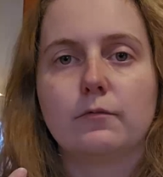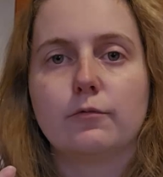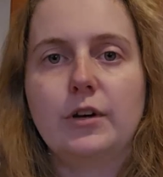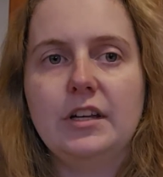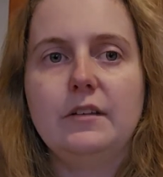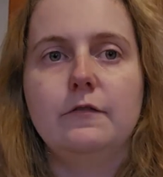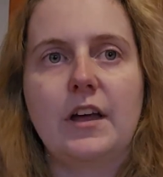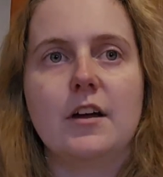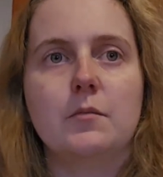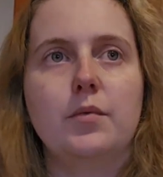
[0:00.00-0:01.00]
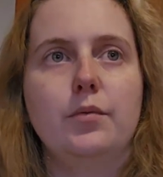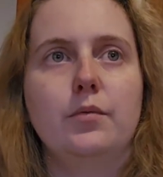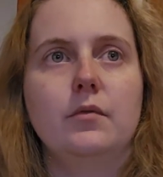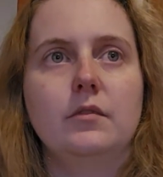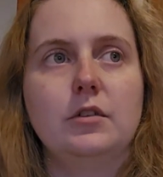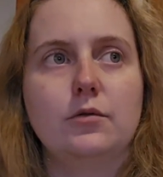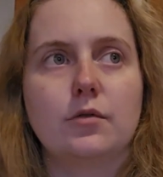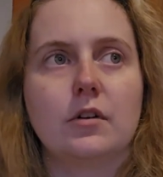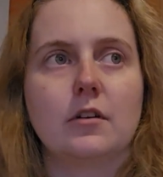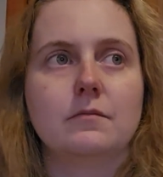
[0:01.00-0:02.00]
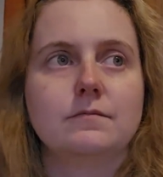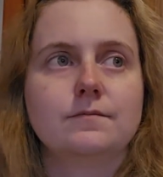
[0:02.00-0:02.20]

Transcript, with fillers: revamp your